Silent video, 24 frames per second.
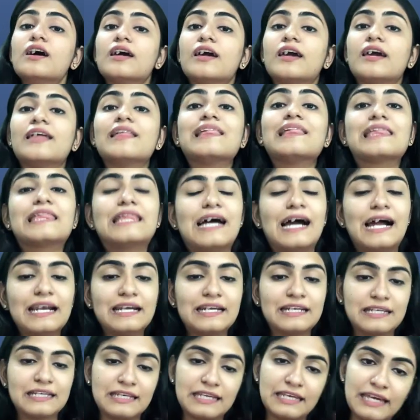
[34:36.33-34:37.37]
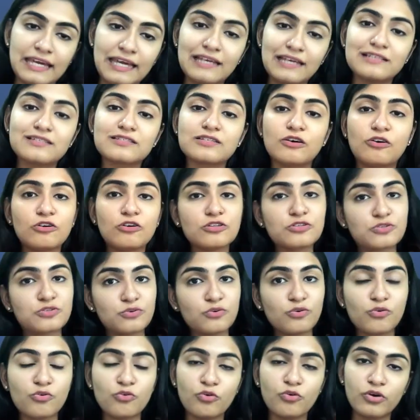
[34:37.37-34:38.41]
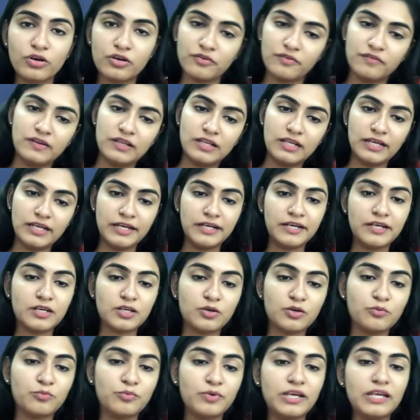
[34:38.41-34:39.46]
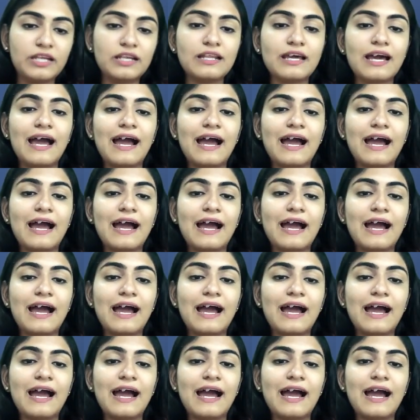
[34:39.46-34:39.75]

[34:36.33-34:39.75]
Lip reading: In that case also court will intervene.